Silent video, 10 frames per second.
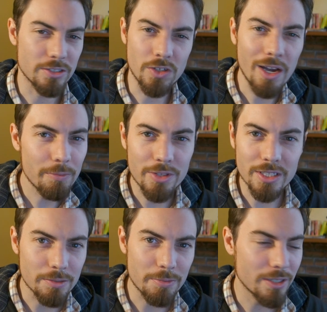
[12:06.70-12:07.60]
time
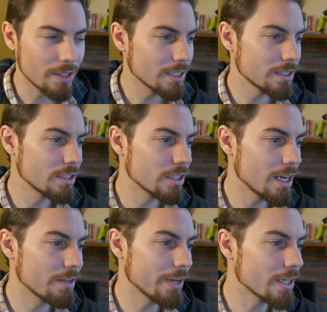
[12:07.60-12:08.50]
things a bit nicer, and you
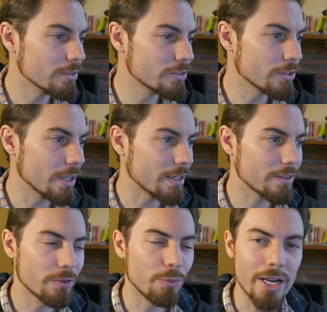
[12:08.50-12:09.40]
kind of get used to like
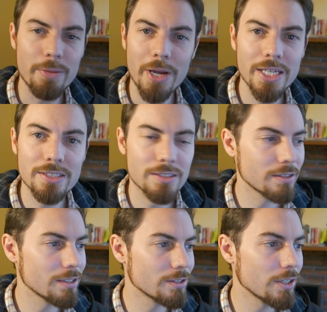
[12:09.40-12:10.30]
the way to pace
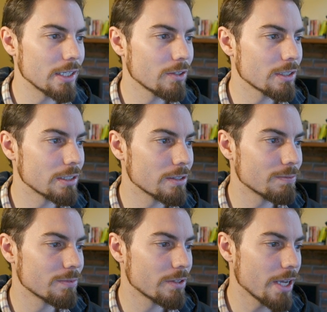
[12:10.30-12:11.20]
the dialogue and
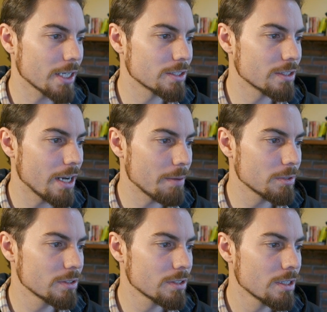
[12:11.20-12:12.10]
the action that
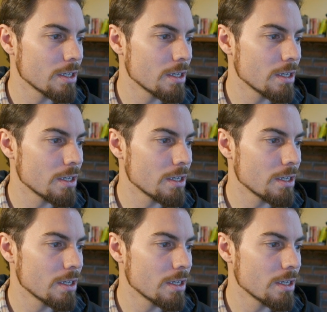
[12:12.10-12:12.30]
happens.